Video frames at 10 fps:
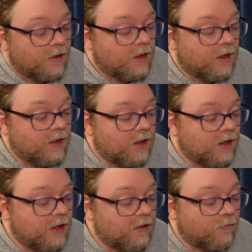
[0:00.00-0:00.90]

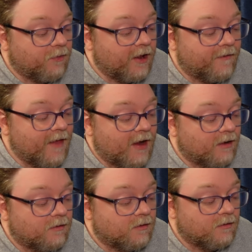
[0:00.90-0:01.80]
He's
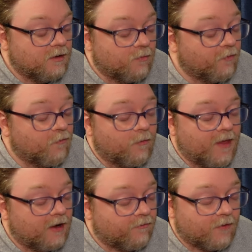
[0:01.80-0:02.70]
performed
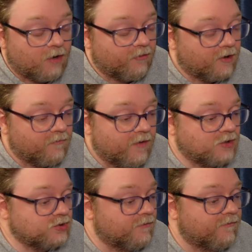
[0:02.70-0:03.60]
that at Star Trek
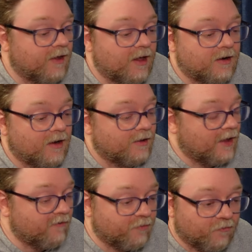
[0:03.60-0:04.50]
conventions and at
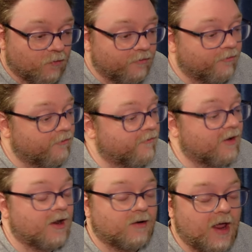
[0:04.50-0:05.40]
live performances
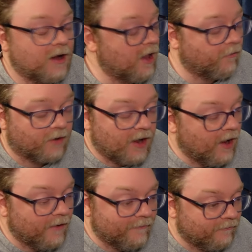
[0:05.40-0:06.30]
and at any other
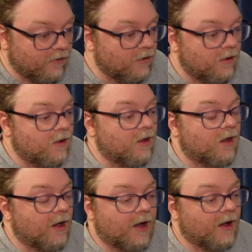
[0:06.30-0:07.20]
cons.
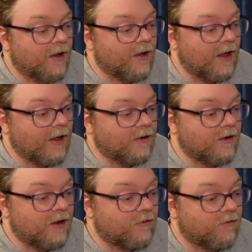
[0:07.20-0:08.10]

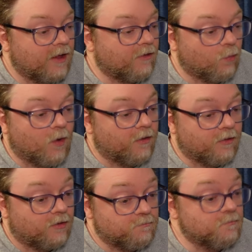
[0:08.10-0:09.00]
And it's one of
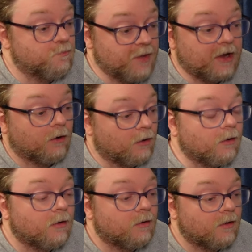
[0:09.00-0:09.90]
the
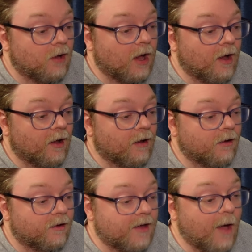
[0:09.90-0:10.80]
bigger
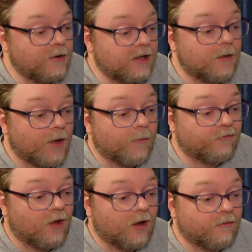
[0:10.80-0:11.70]
comedy hip-hop
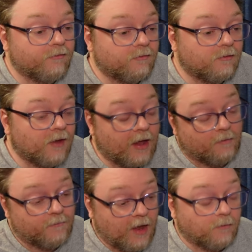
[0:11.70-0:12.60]
songs
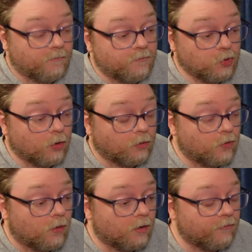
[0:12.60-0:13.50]
and
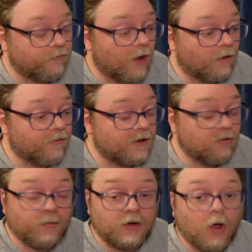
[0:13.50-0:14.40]
nerdcore songs that
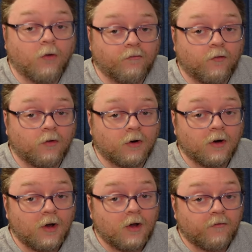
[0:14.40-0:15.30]
he's been known for